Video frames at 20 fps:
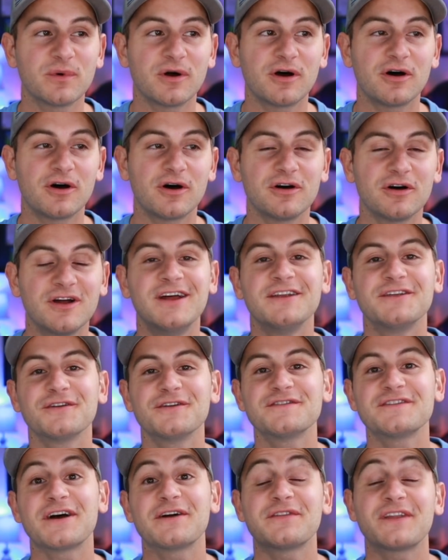Well,
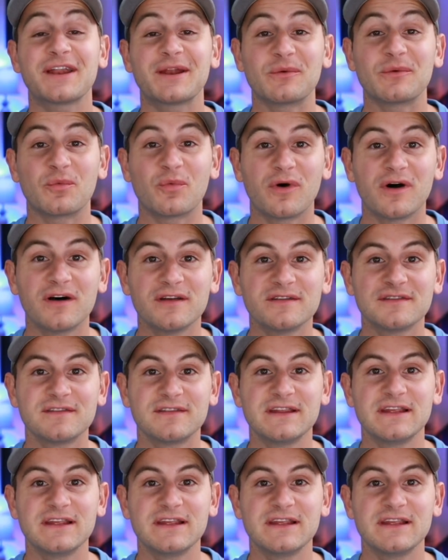turns out that it was.